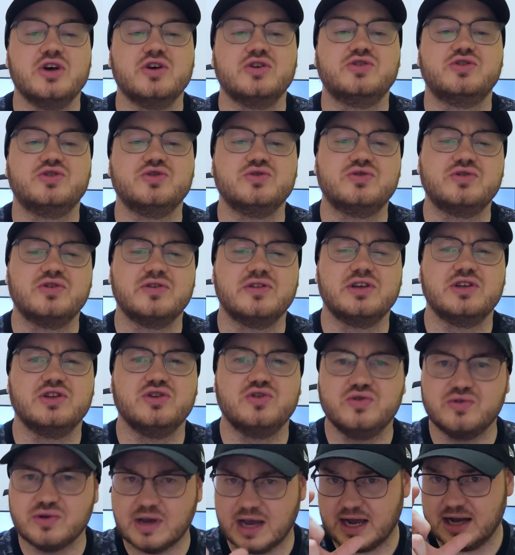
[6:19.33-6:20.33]
Due to the
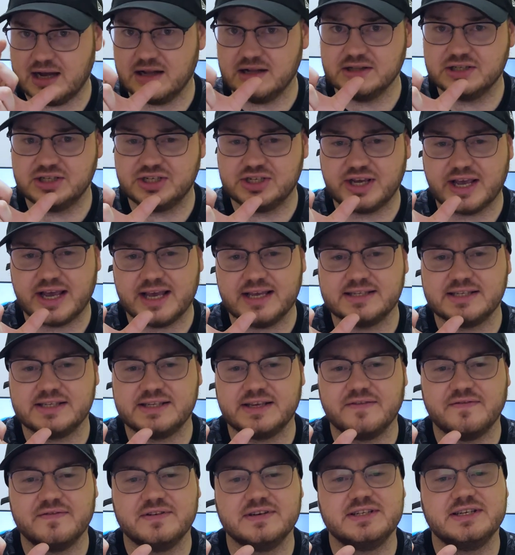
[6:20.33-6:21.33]
new LGA
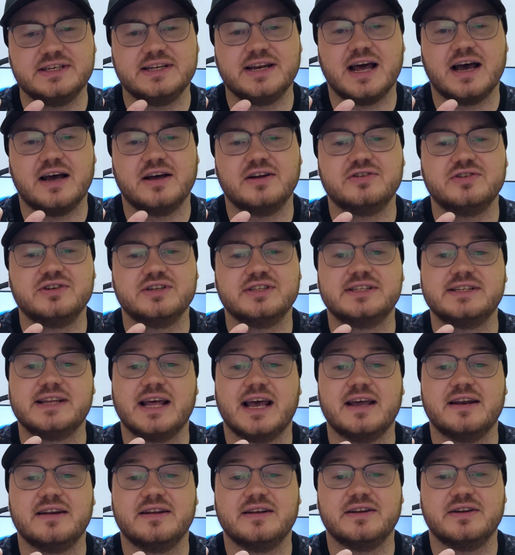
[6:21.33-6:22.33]
1700
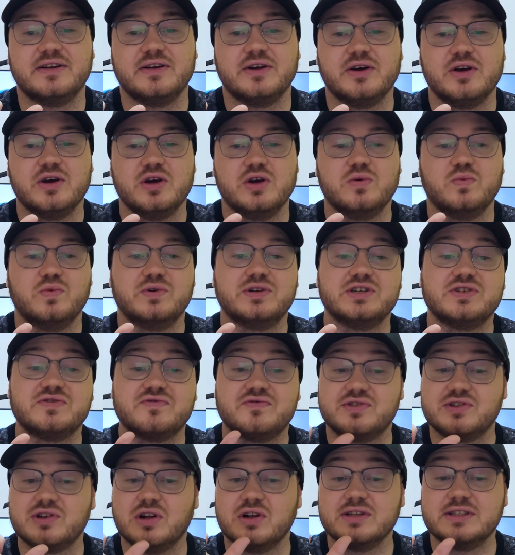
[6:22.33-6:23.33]
standard, which has
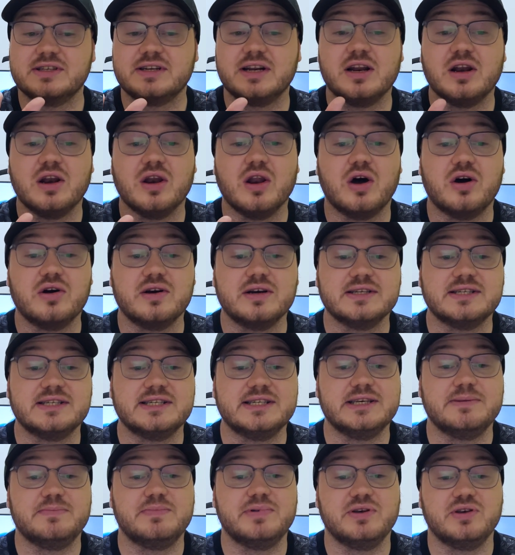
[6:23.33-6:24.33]
resulted in longer
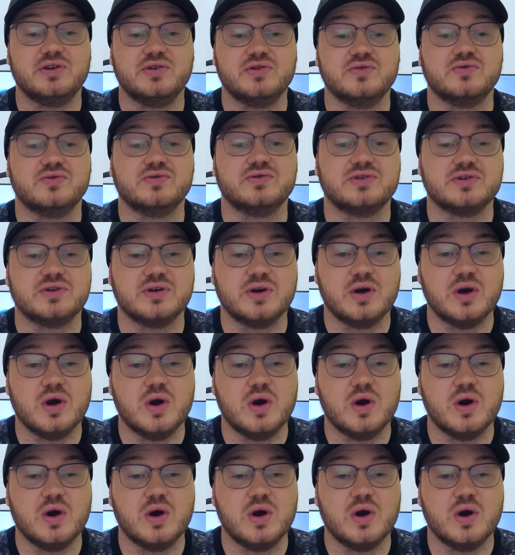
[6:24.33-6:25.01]
CPUs,